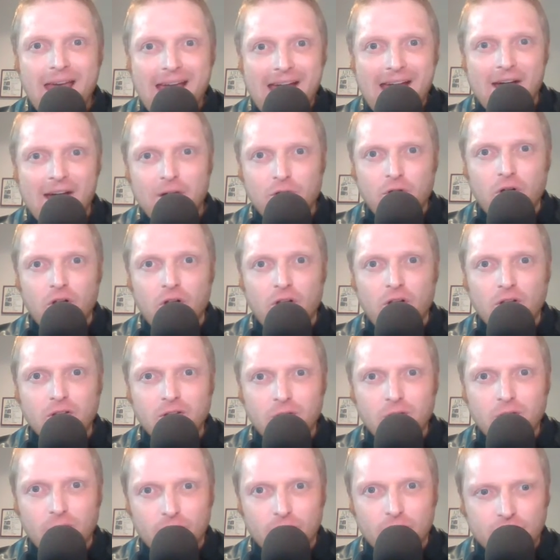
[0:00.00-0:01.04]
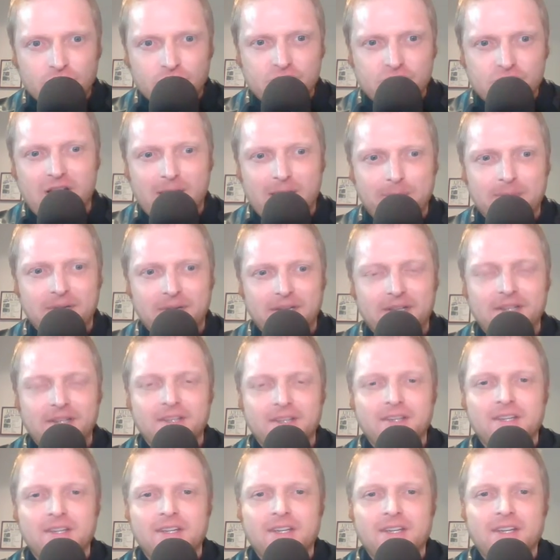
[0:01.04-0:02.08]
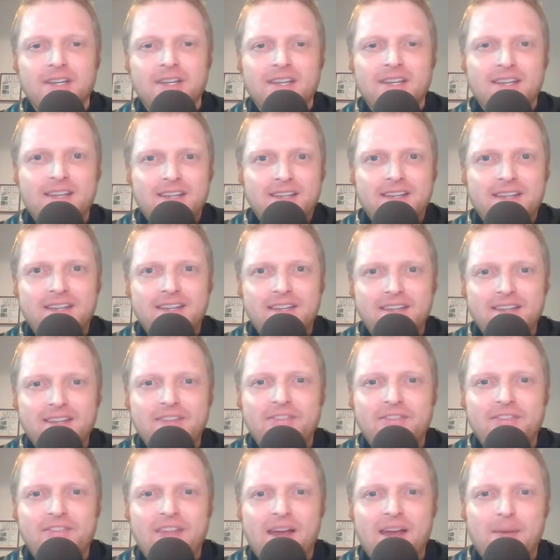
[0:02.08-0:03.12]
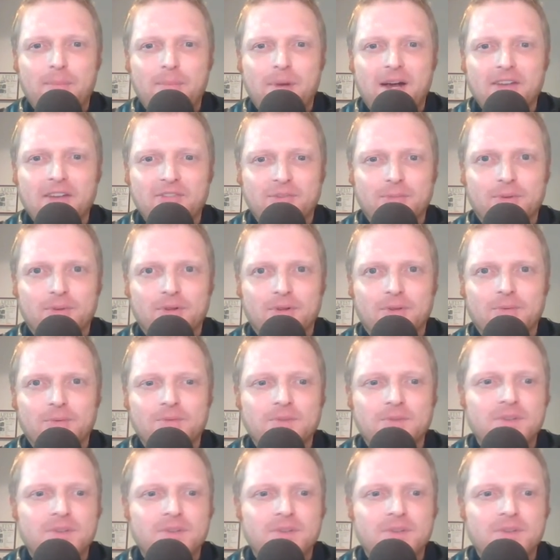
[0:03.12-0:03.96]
alcohol, or shopping. Is that possible?